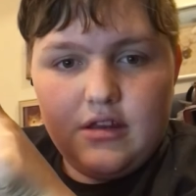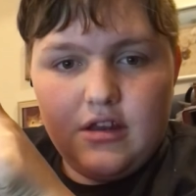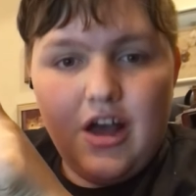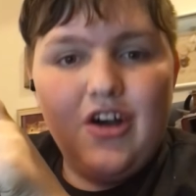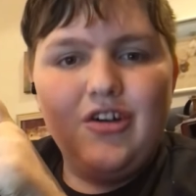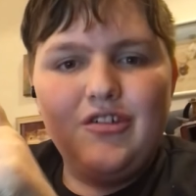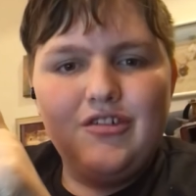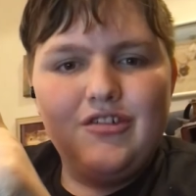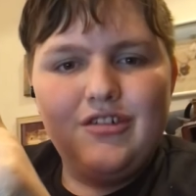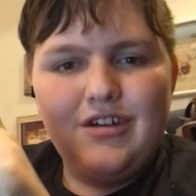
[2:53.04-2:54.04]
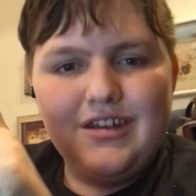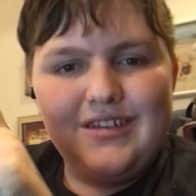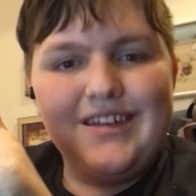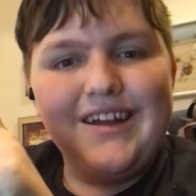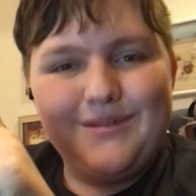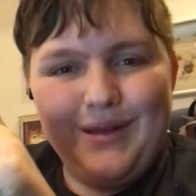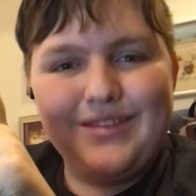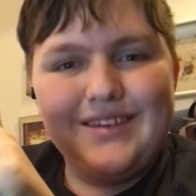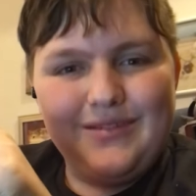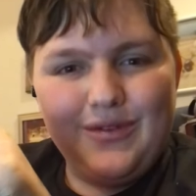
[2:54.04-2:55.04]
Oh, I should talk about
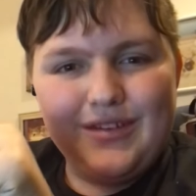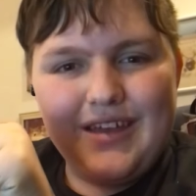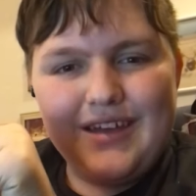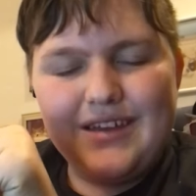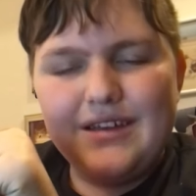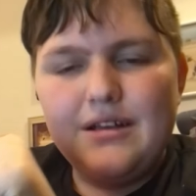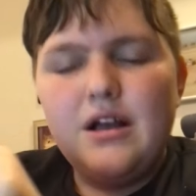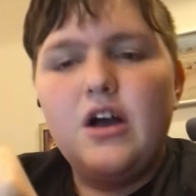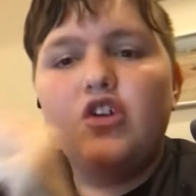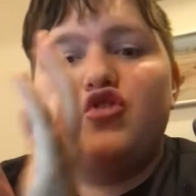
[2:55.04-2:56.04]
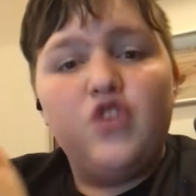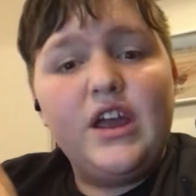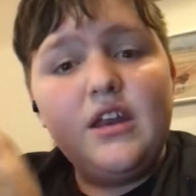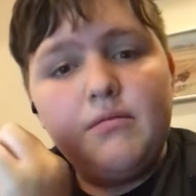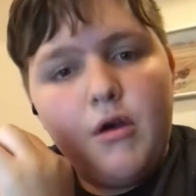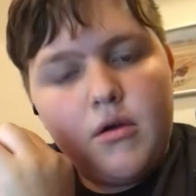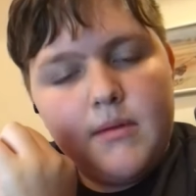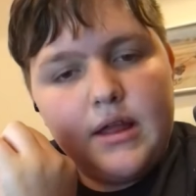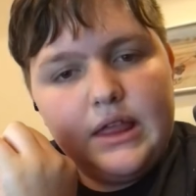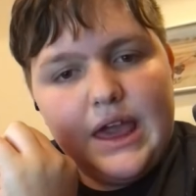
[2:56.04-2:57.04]
this for a second. Traded
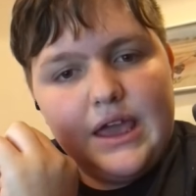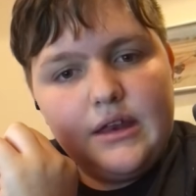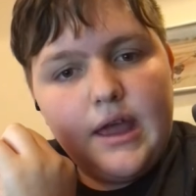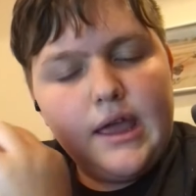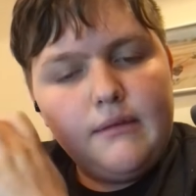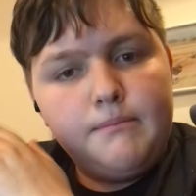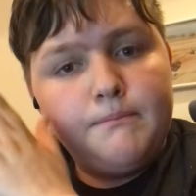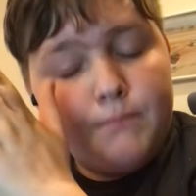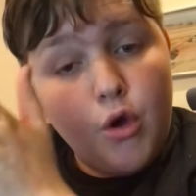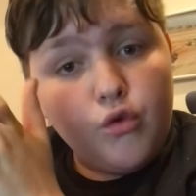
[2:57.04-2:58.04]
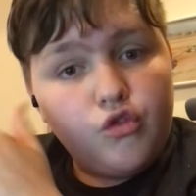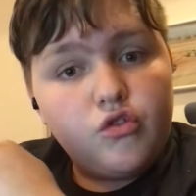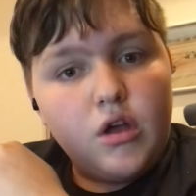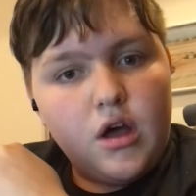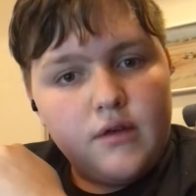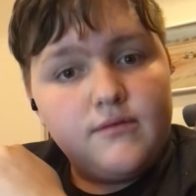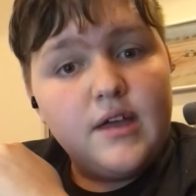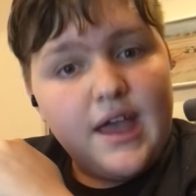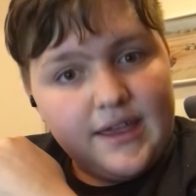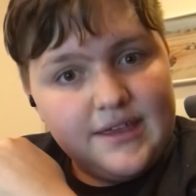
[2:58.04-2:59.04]
Pokemon gain a boost of
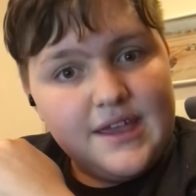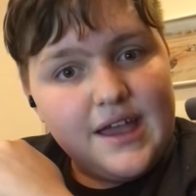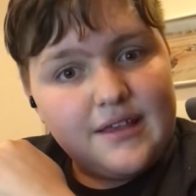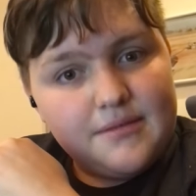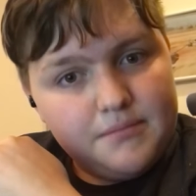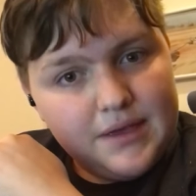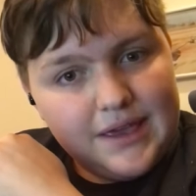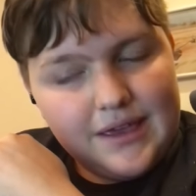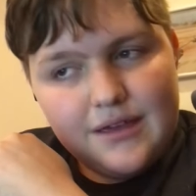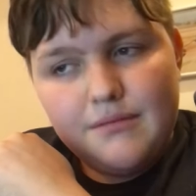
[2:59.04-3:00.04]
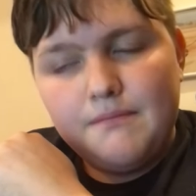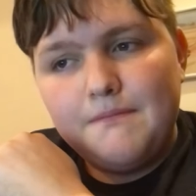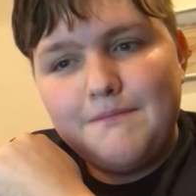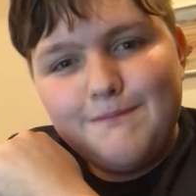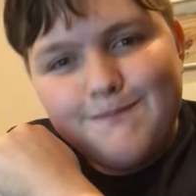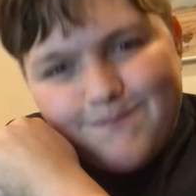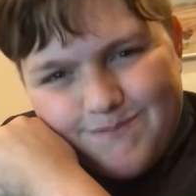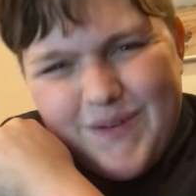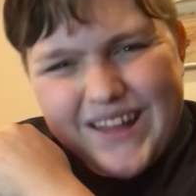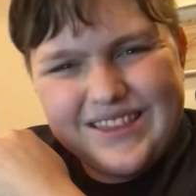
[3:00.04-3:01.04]
EXP,
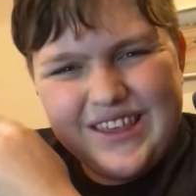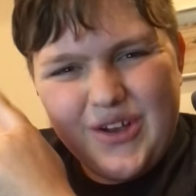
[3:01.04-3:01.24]
but the